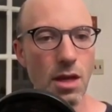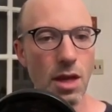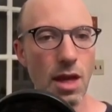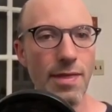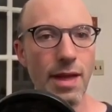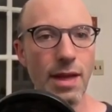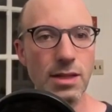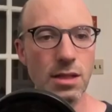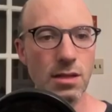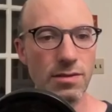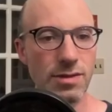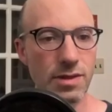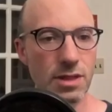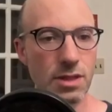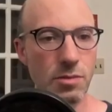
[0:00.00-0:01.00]
and that's going to
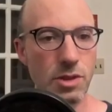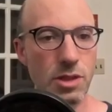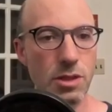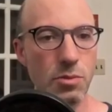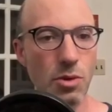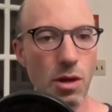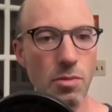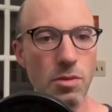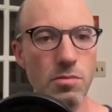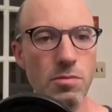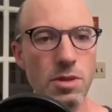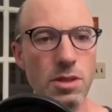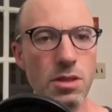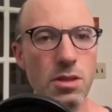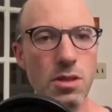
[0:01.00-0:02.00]
fix some of these
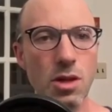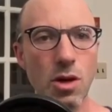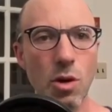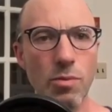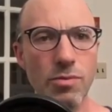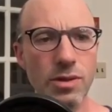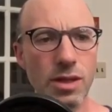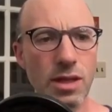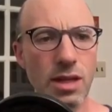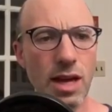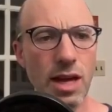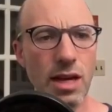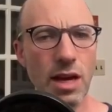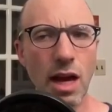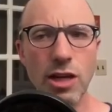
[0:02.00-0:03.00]
problems hopefully,
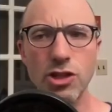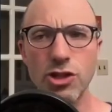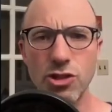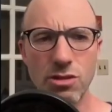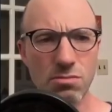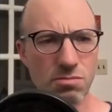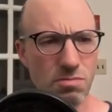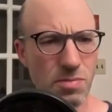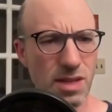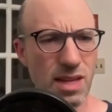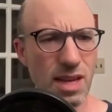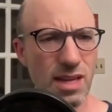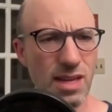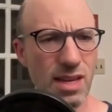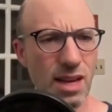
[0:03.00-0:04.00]
and I should be
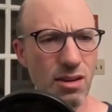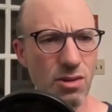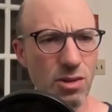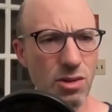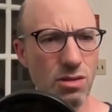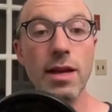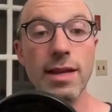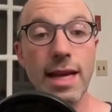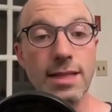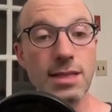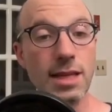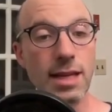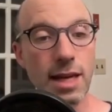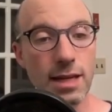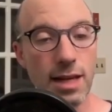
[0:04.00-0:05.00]
getting an error. Yes,
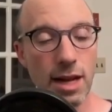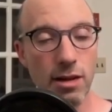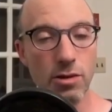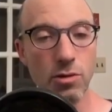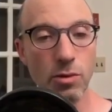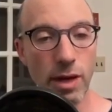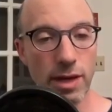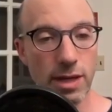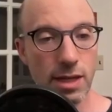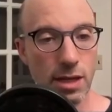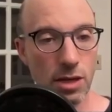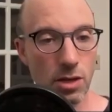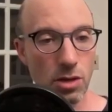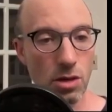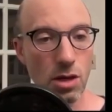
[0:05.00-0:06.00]
I get an error right
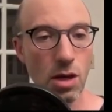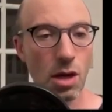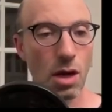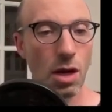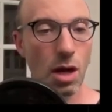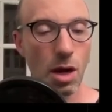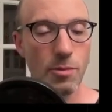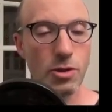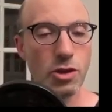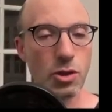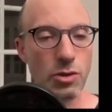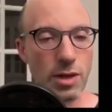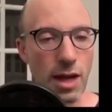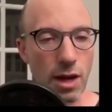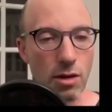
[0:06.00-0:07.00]
here. Um, so
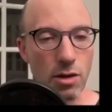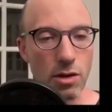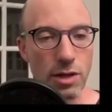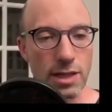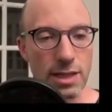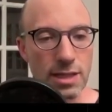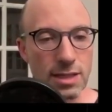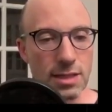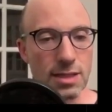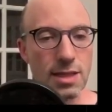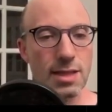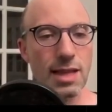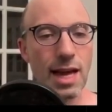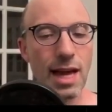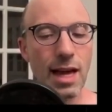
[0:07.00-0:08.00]
the error is
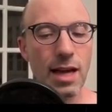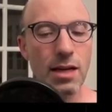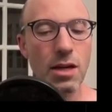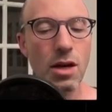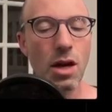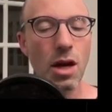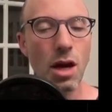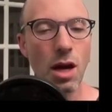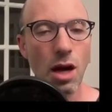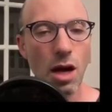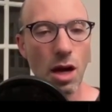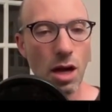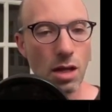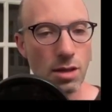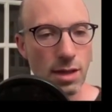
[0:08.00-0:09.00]
that,
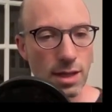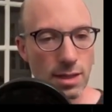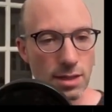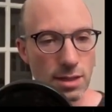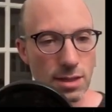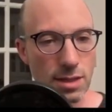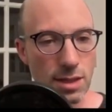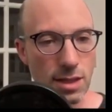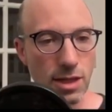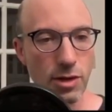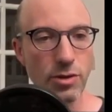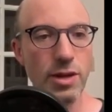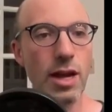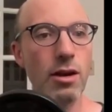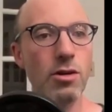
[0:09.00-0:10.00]
uh, let's see here,
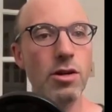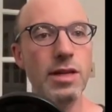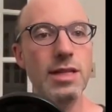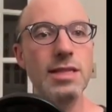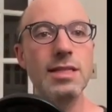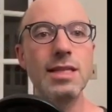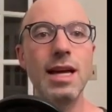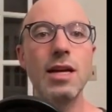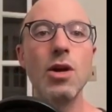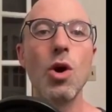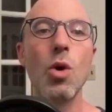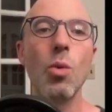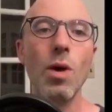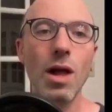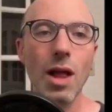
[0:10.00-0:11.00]
the error is that,
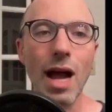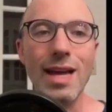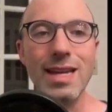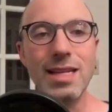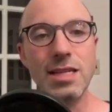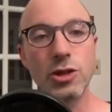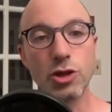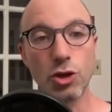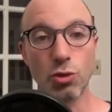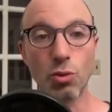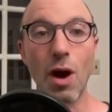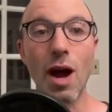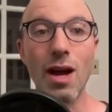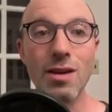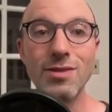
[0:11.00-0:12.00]
well, I need to
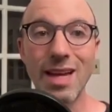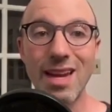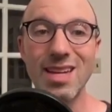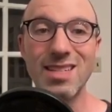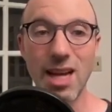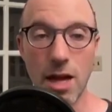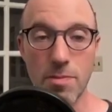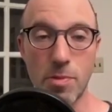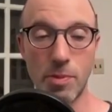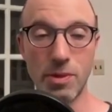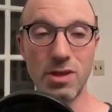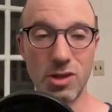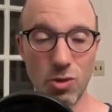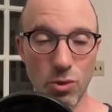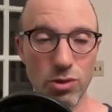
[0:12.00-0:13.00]
derive data
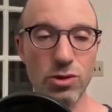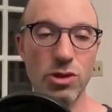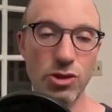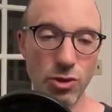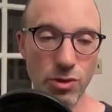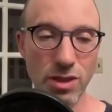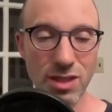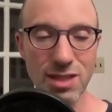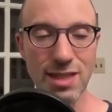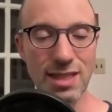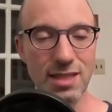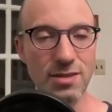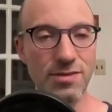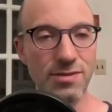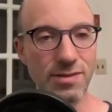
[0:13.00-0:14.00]
typeable in order to do this.
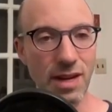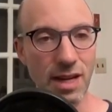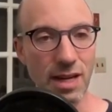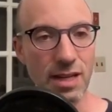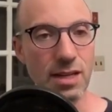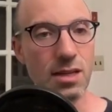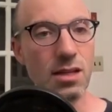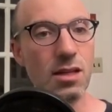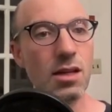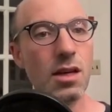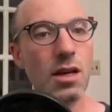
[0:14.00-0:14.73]
That's fine.